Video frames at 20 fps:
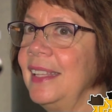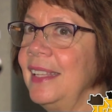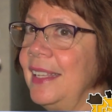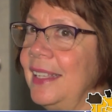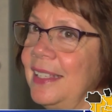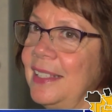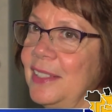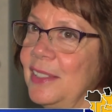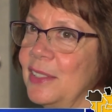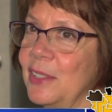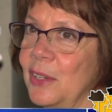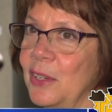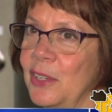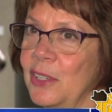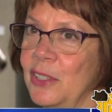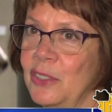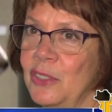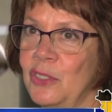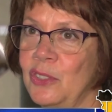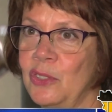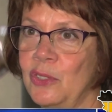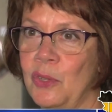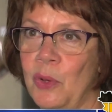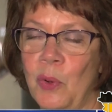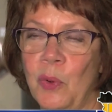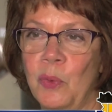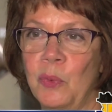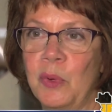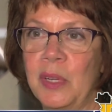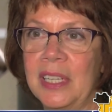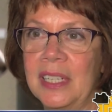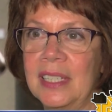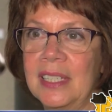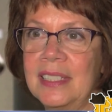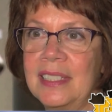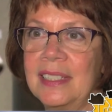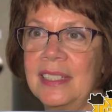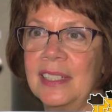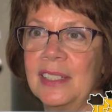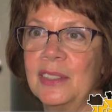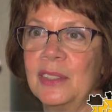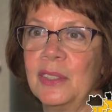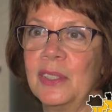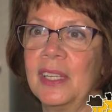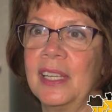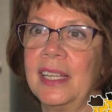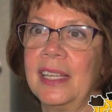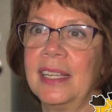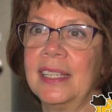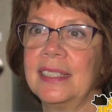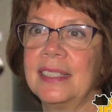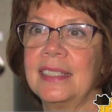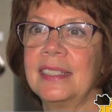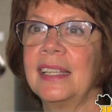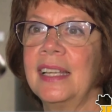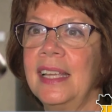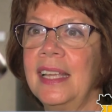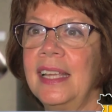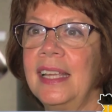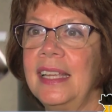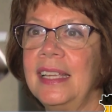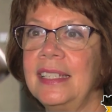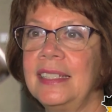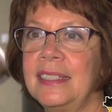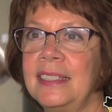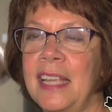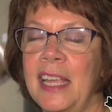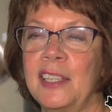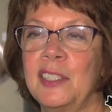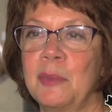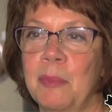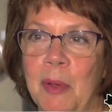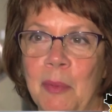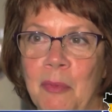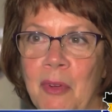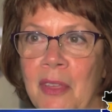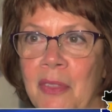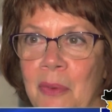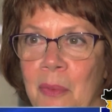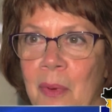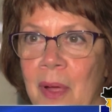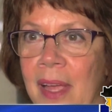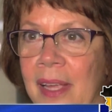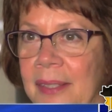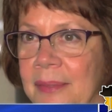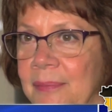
these are so realistic looking. It, it takes my breath away.